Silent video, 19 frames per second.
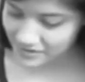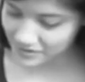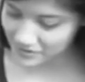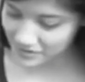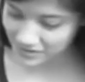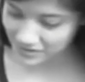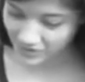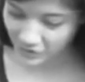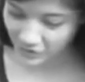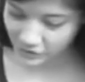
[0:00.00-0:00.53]
soon
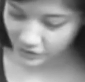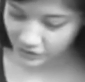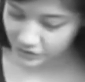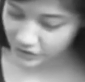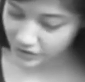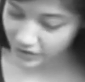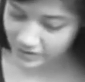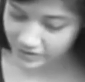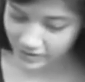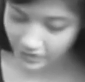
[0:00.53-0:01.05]
as I heard the
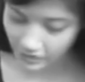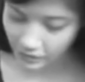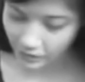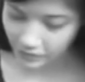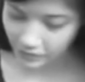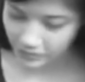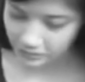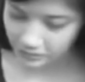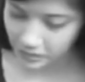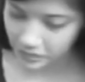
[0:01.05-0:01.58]
shots, I called
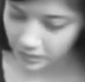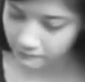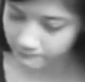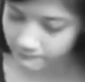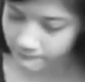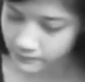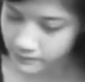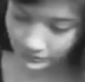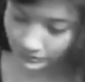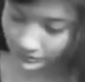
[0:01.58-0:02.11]
my mom.
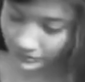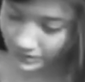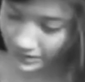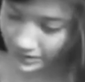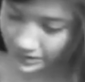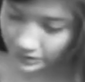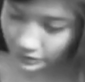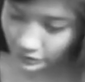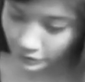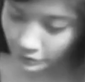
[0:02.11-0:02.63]
I
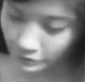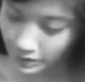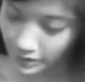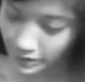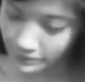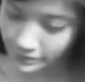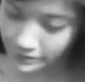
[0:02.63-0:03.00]
told her, Mom,